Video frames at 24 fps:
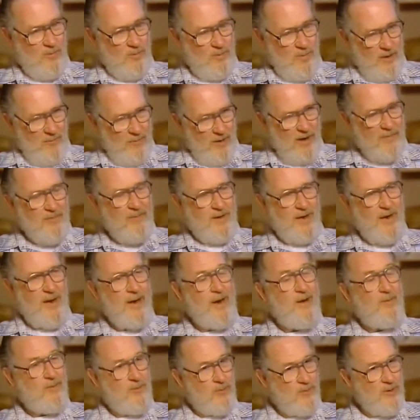My wife and I
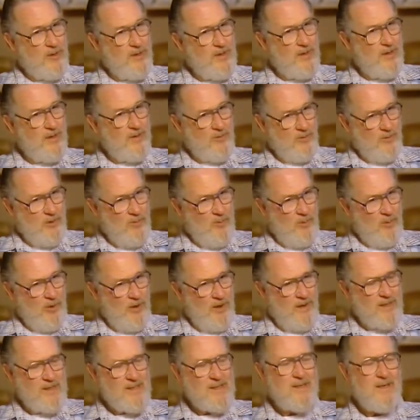have three
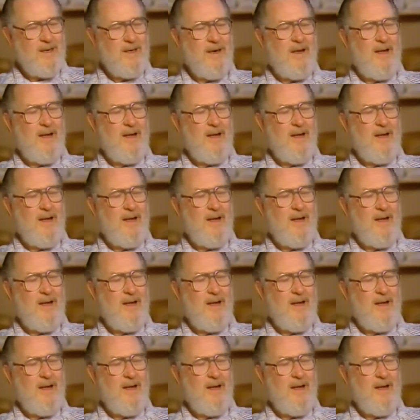boys,